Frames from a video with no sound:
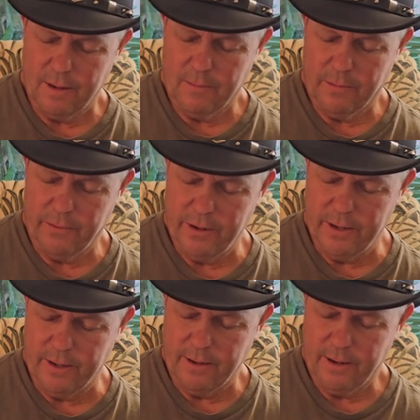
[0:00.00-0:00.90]

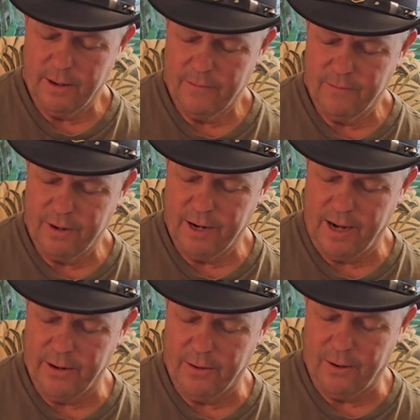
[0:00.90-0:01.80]
Maria
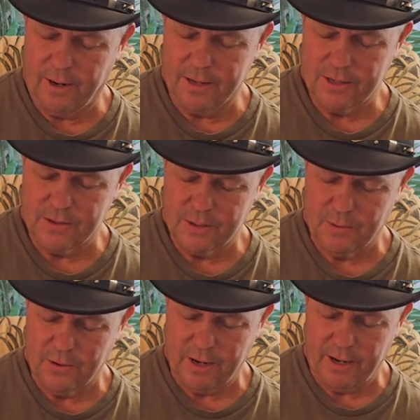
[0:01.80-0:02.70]
Vigano also
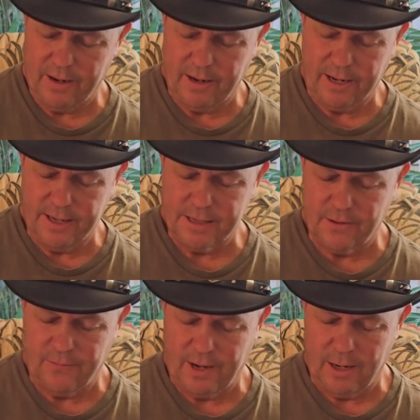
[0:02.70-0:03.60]
spoke out against
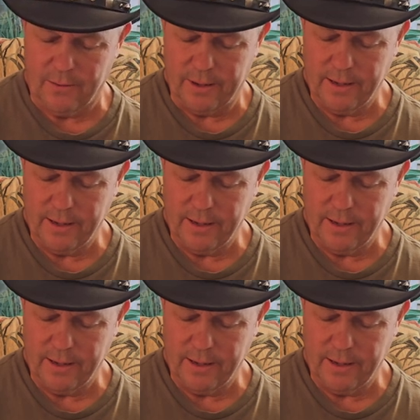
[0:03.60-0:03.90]
the following.